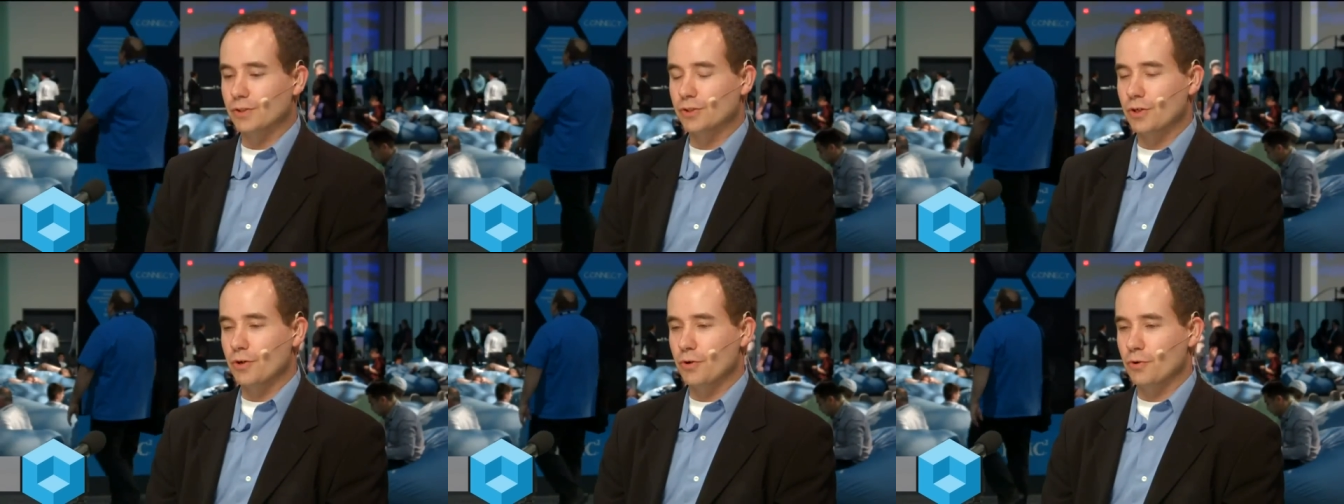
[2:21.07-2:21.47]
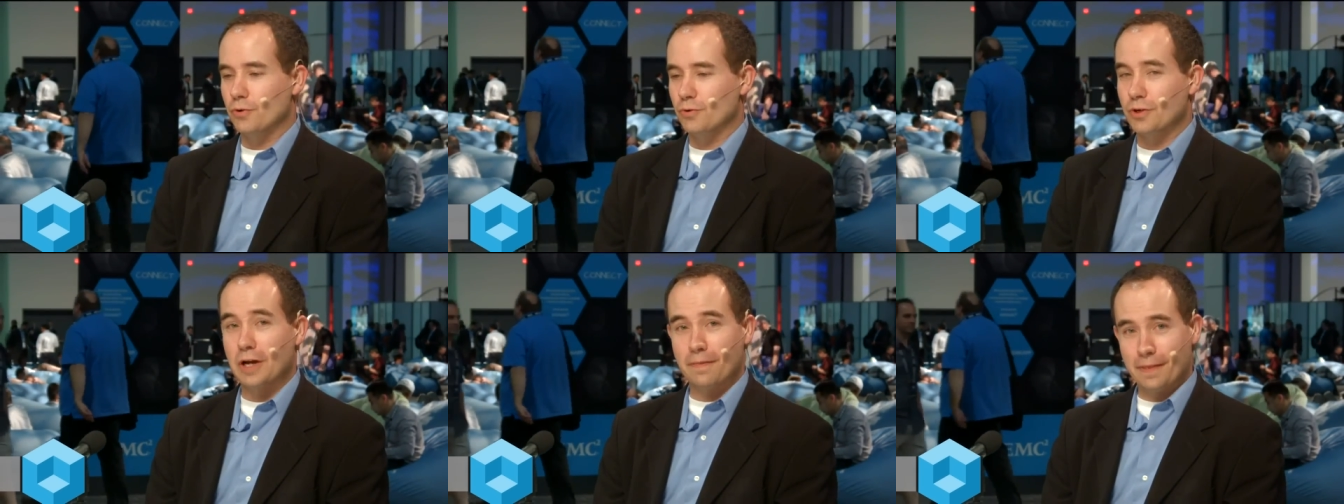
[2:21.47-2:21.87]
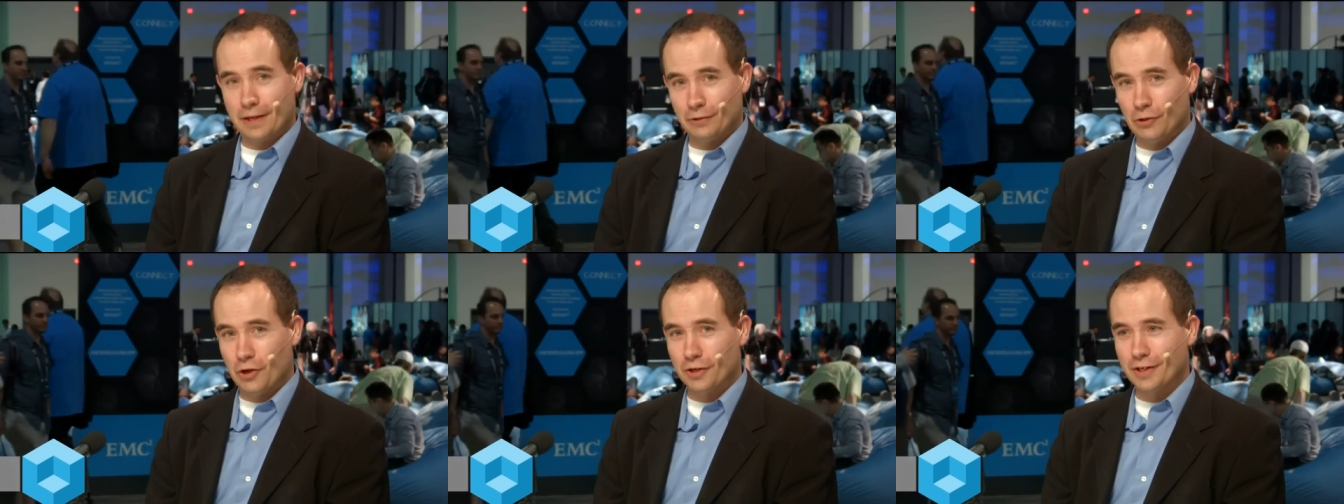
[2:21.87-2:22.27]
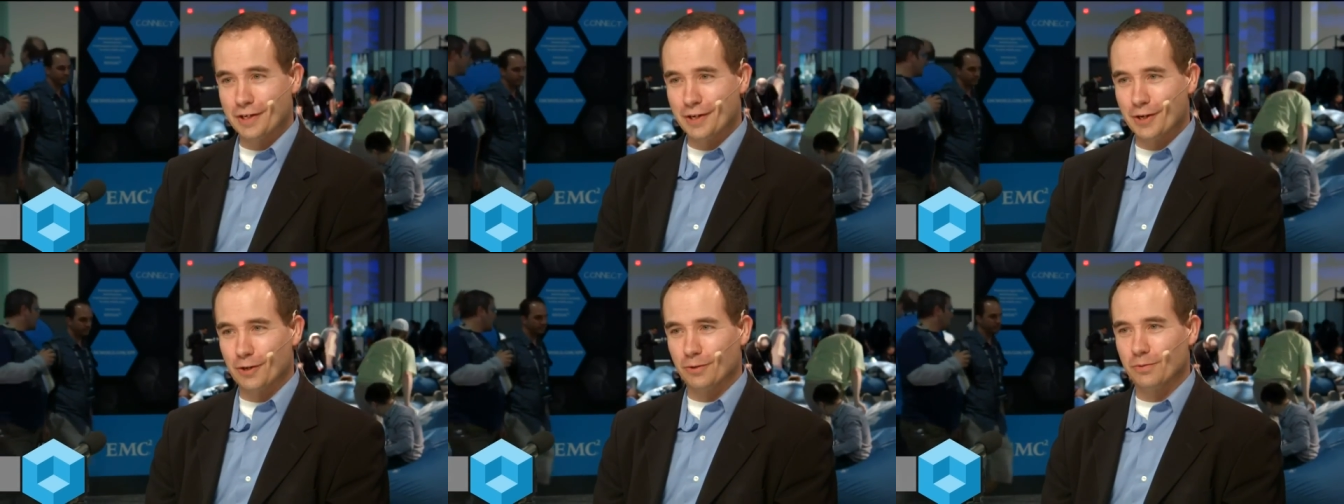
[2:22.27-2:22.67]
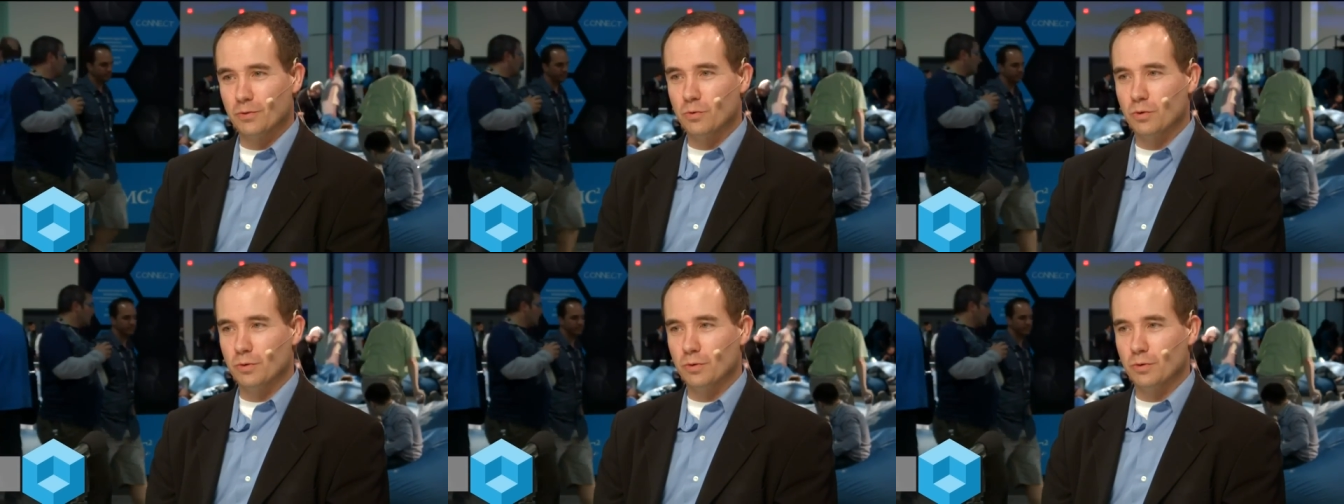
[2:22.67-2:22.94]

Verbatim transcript: So not that long ago,